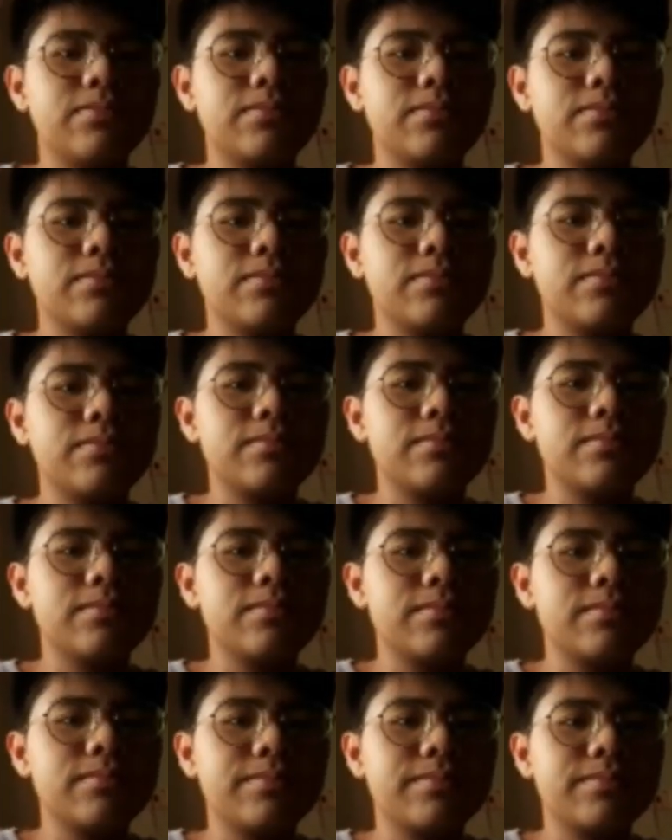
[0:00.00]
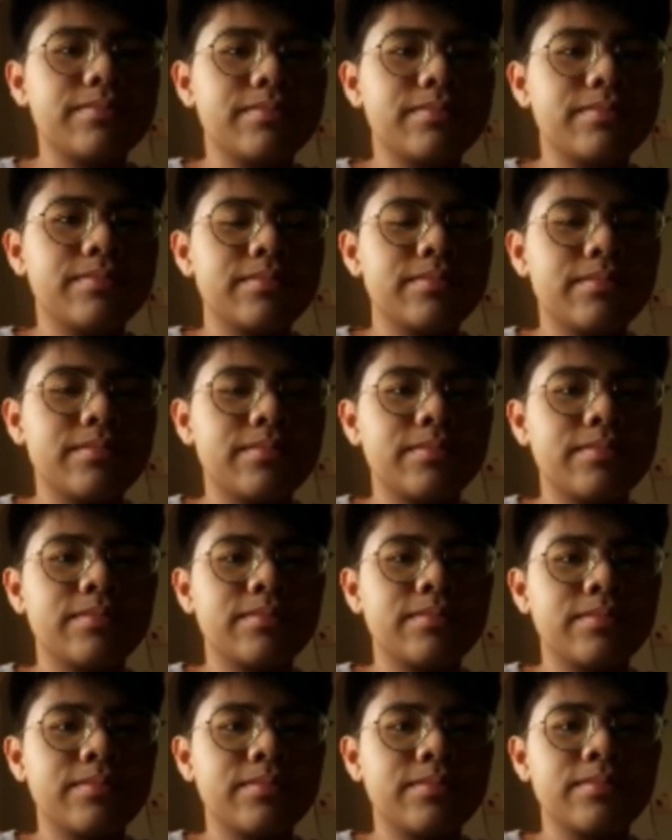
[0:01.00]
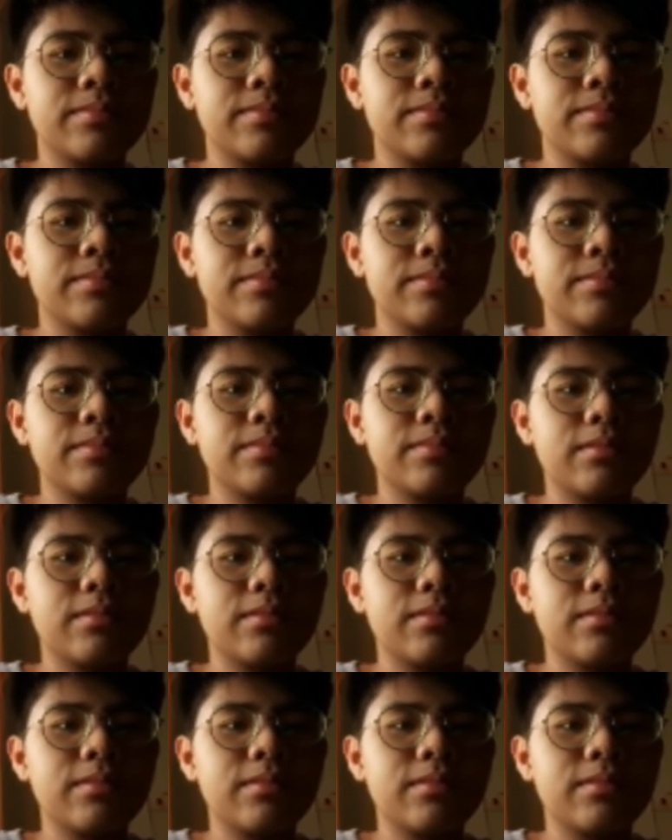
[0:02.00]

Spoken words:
Nothing is said.